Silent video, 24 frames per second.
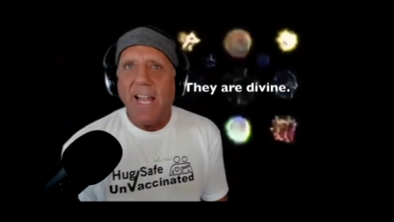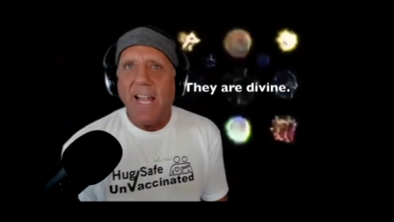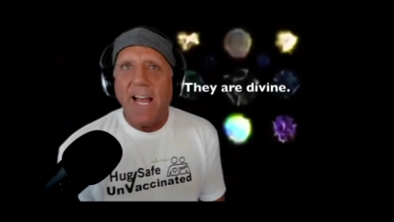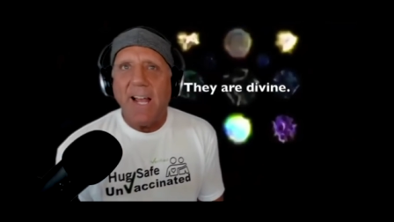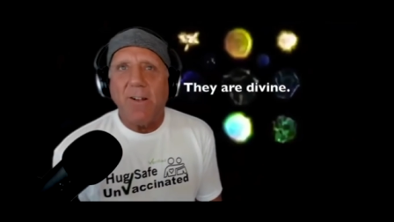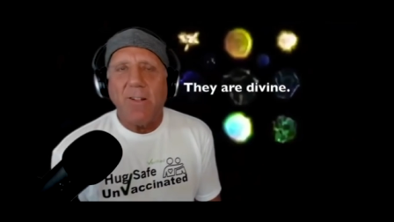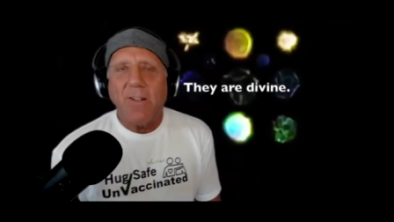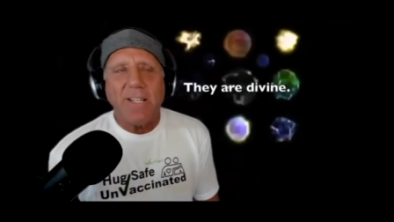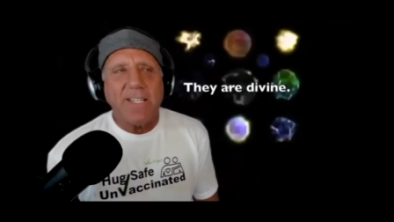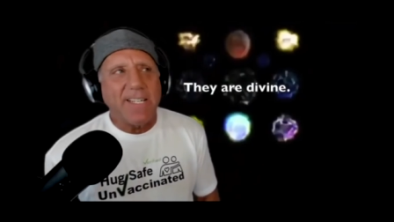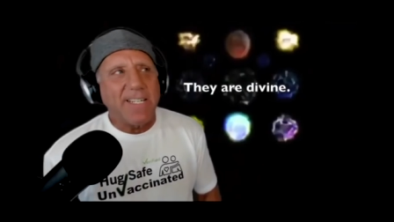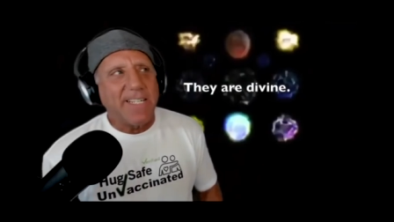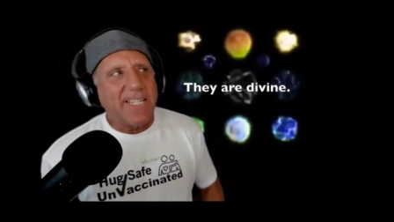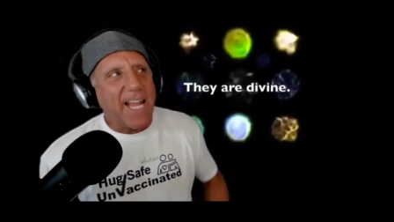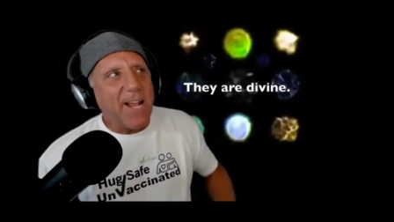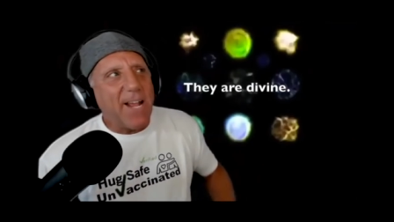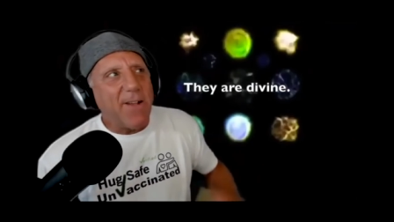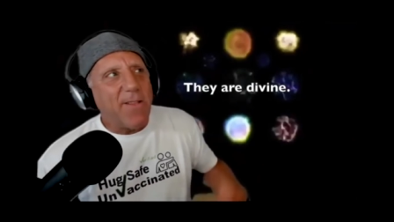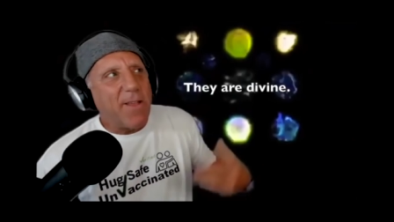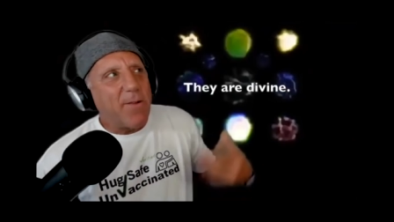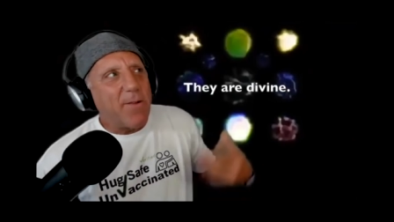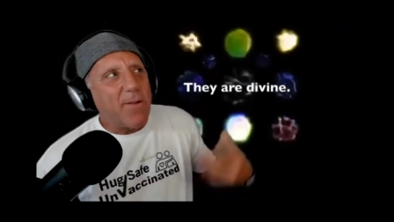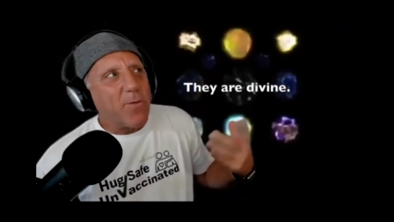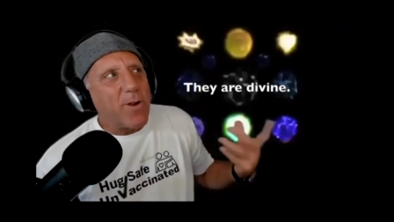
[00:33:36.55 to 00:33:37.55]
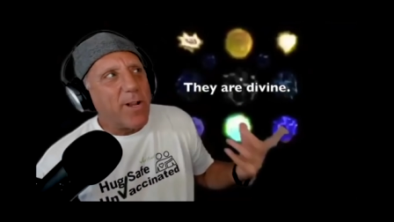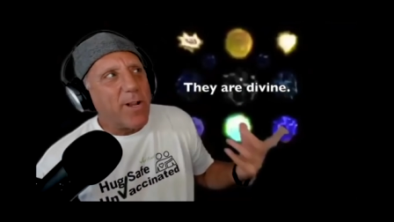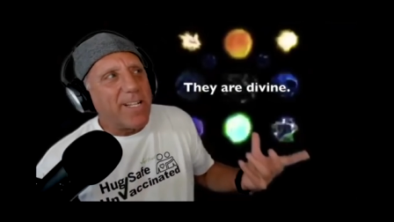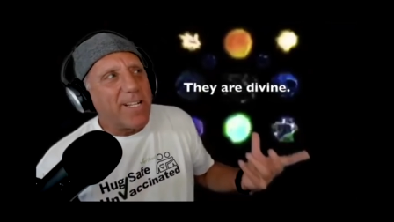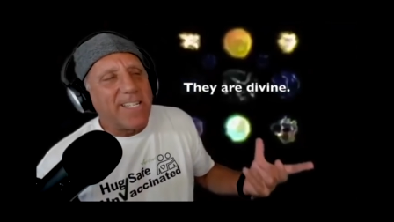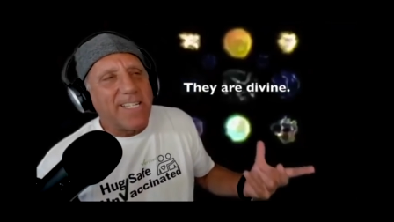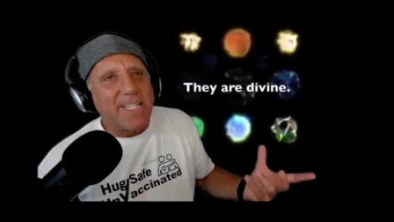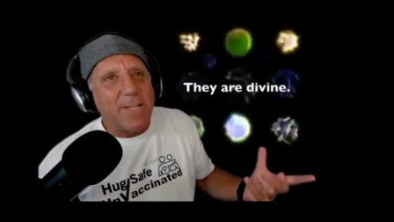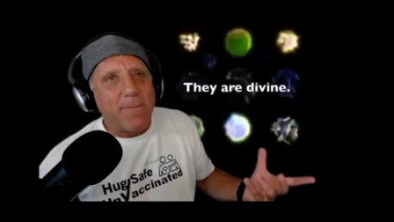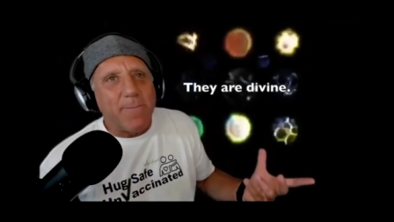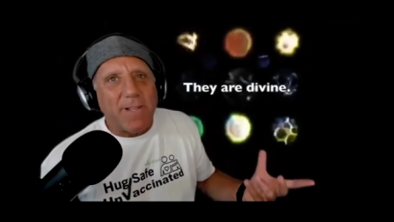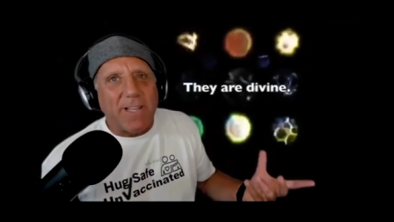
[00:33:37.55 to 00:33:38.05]
I don't like to say that we're in a
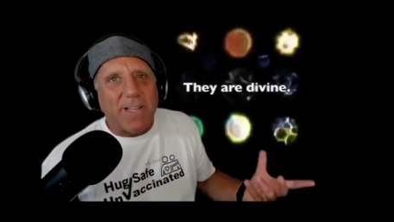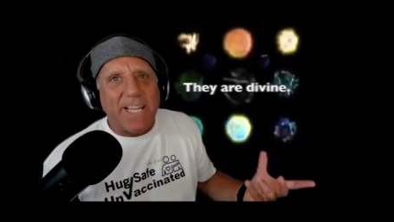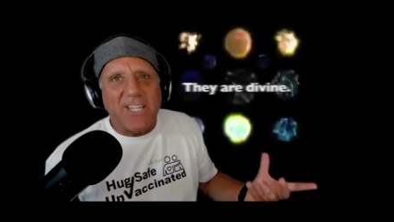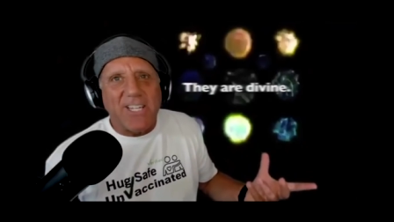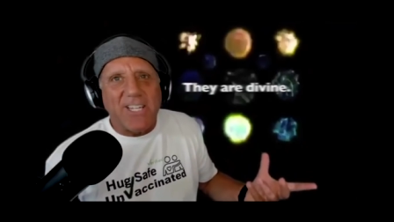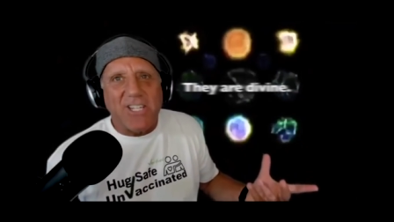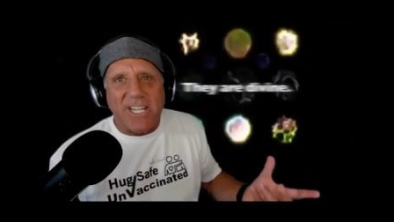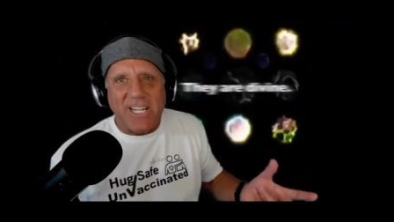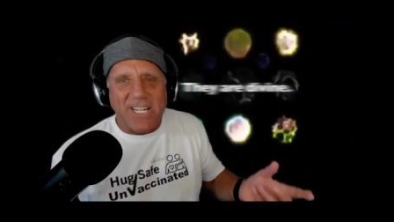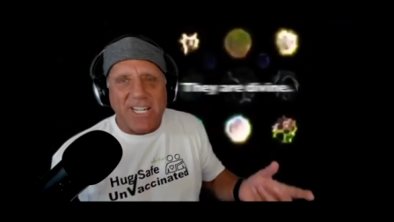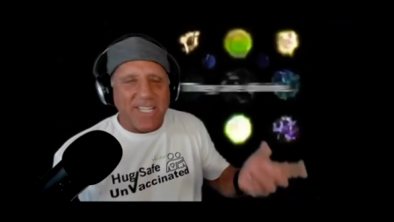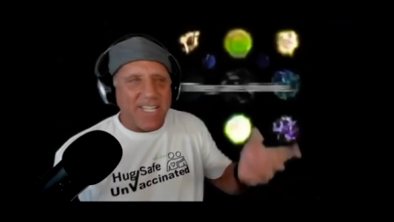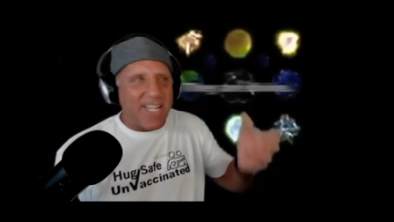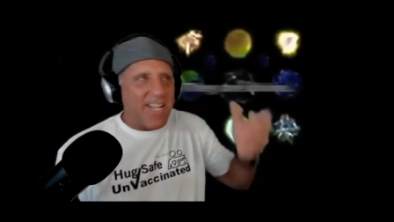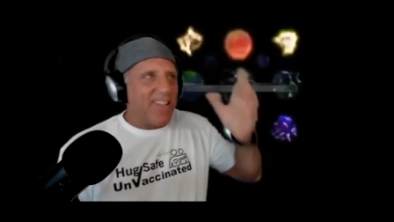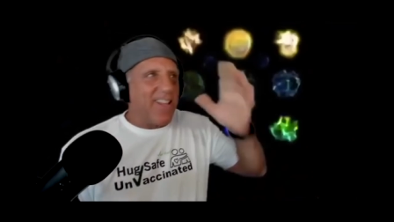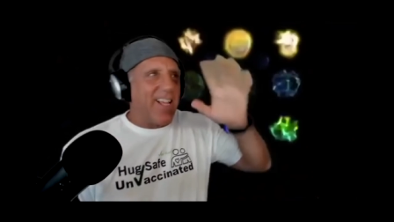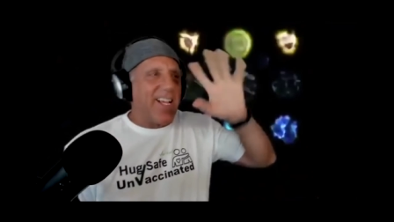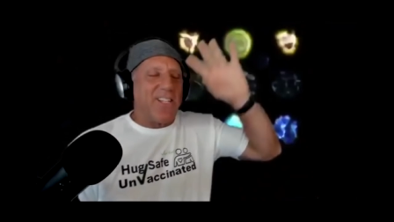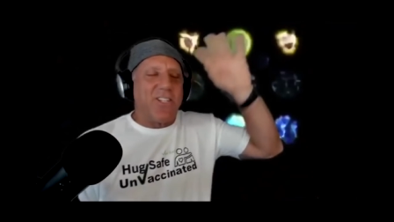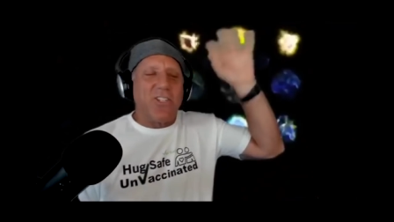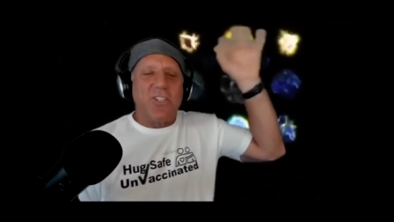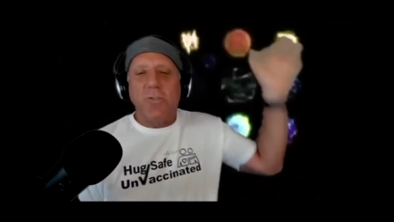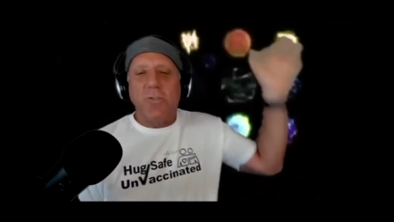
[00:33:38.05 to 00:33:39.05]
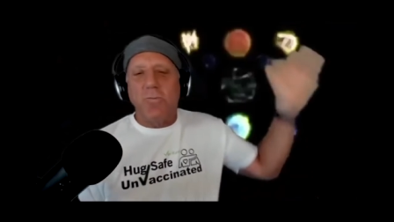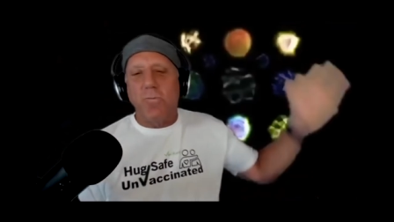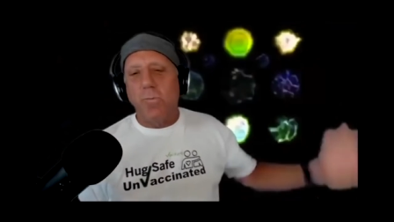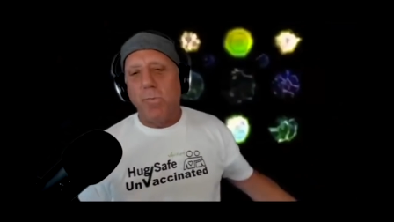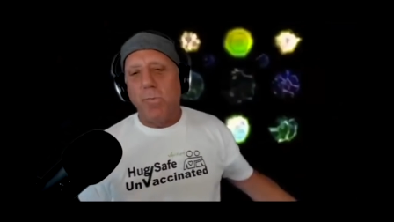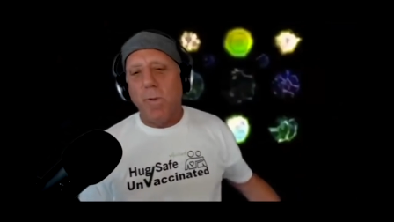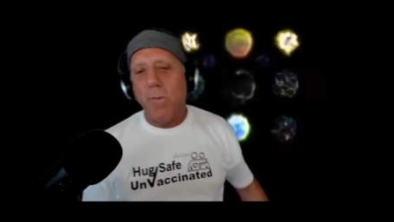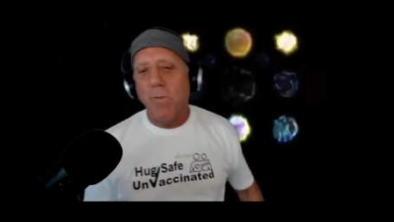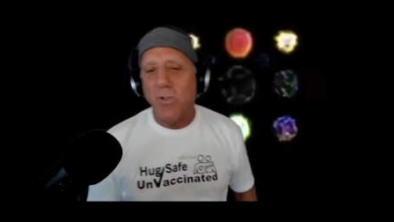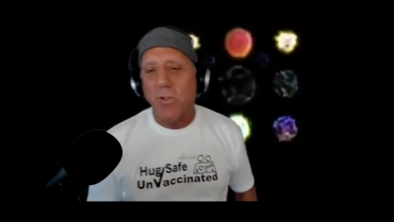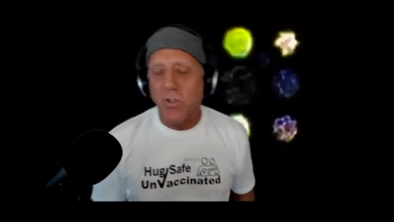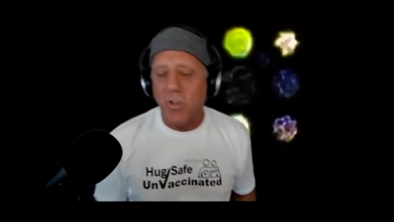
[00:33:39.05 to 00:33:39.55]
simulation, because that
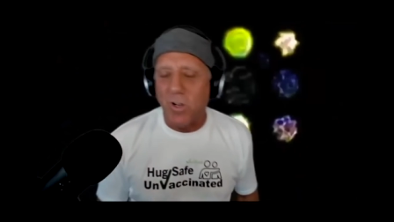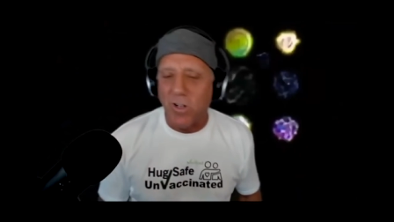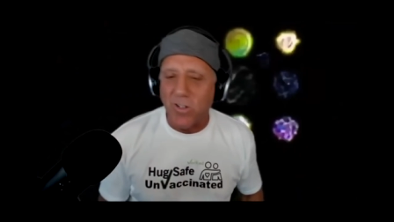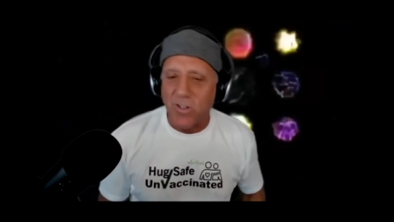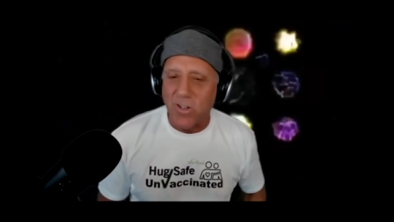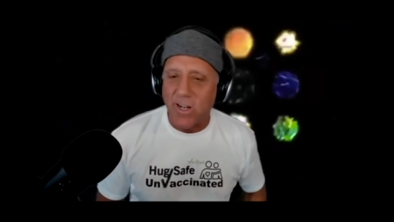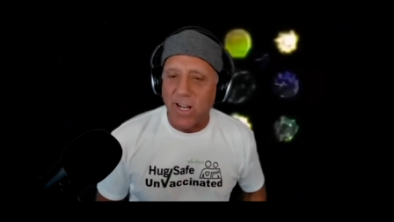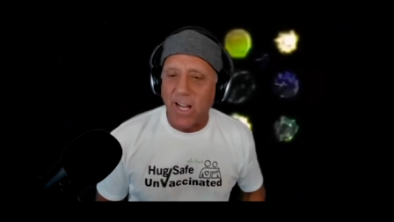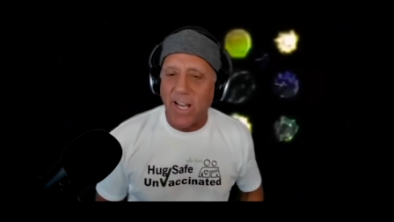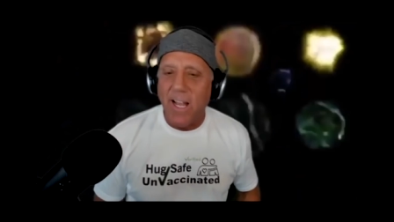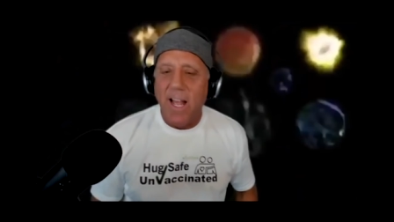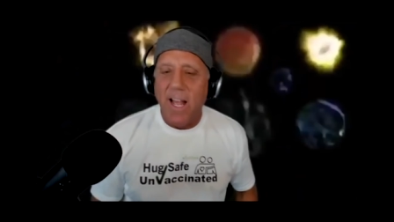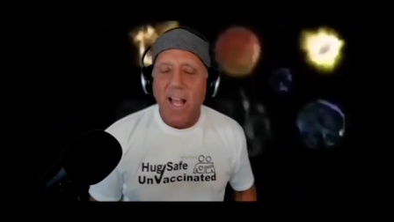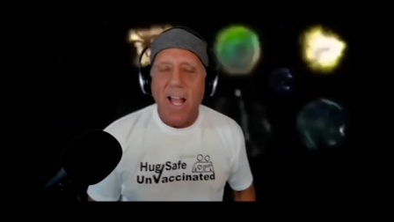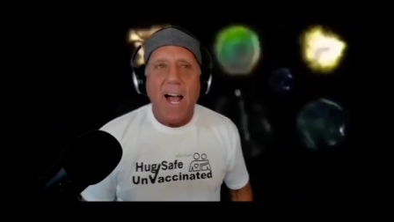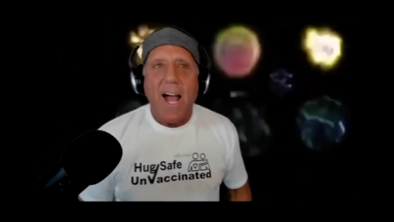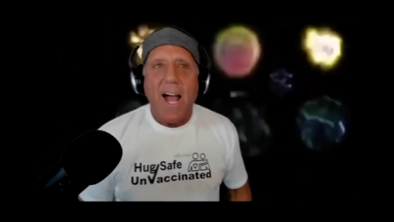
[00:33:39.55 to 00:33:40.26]
people short circuit.